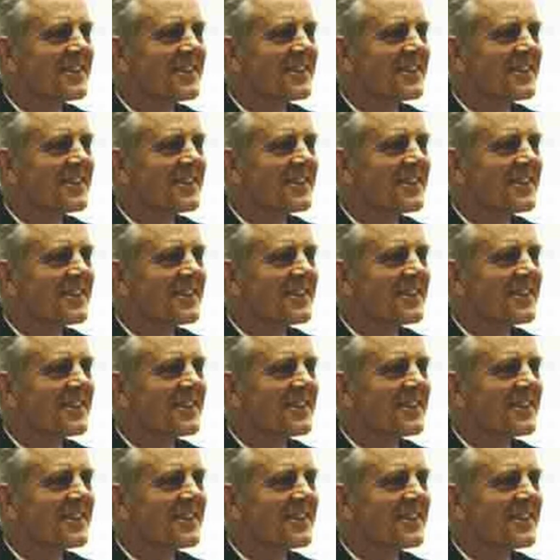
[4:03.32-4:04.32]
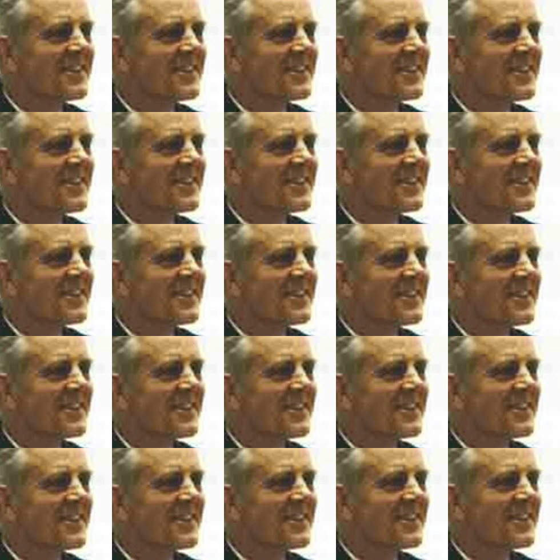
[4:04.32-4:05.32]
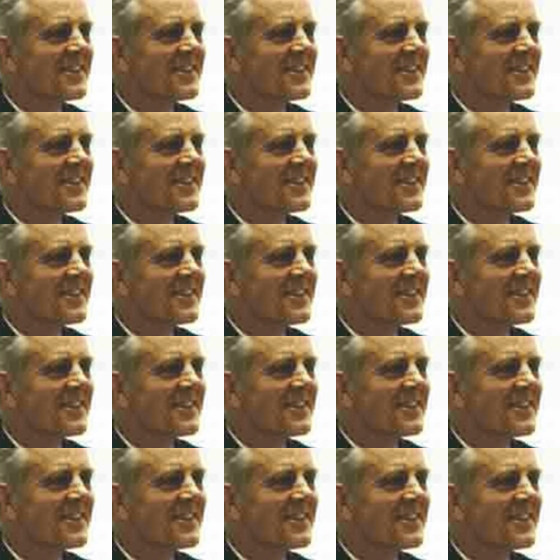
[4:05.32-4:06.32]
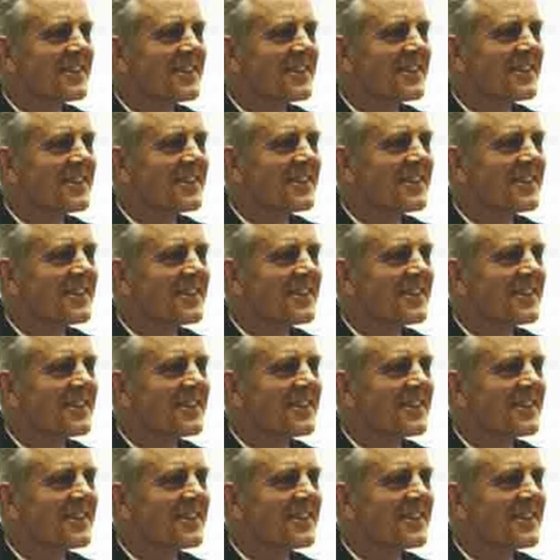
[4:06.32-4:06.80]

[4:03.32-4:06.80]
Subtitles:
(no one is talking)